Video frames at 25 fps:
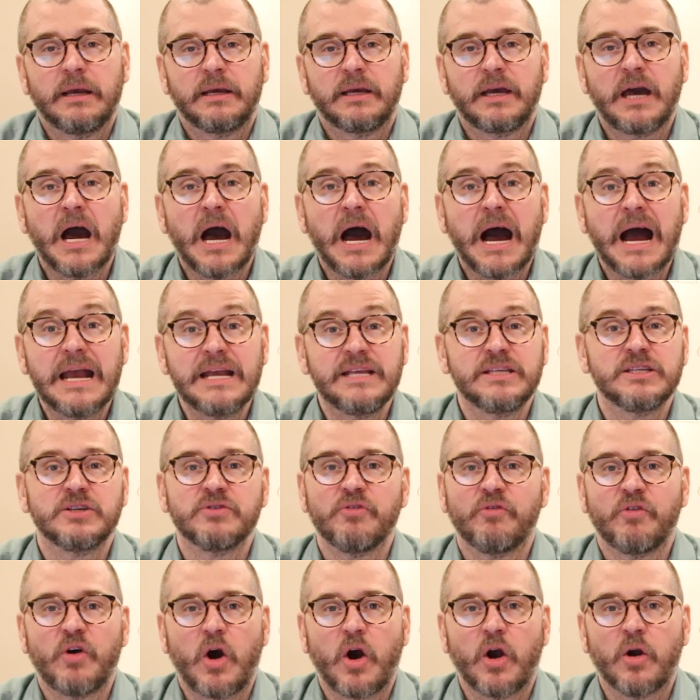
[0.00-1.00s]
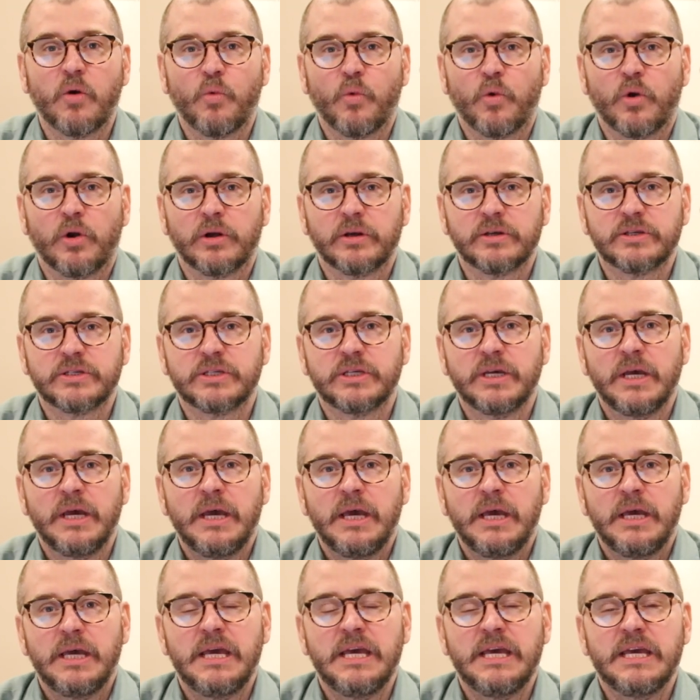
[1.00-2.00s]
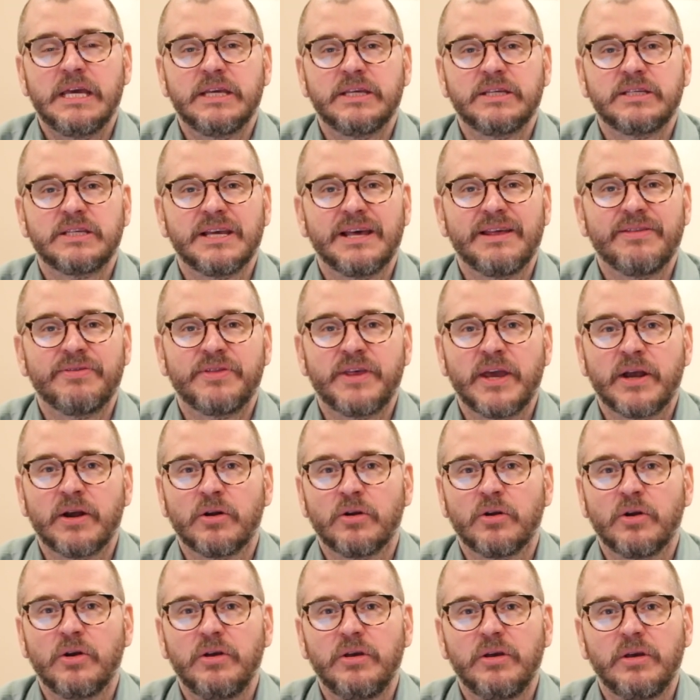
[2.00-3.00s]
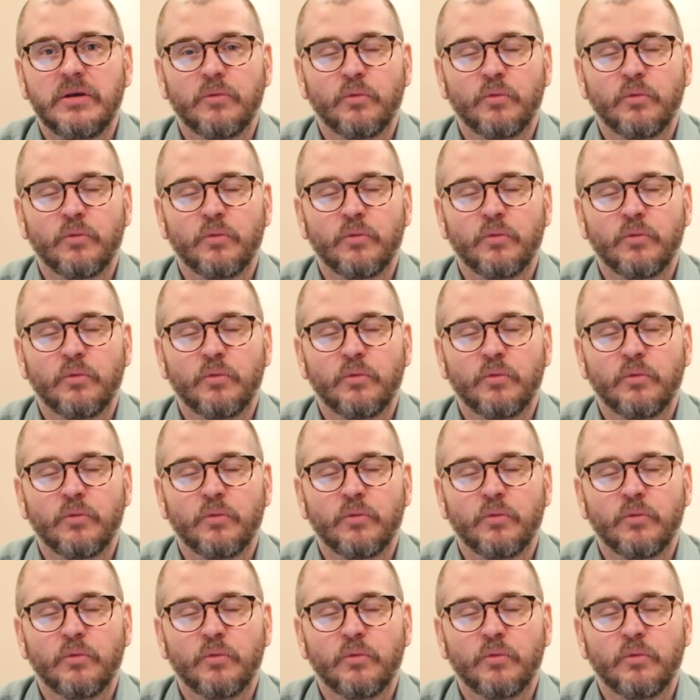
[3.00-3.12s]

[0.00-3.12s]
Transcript: kinds of artworks is they're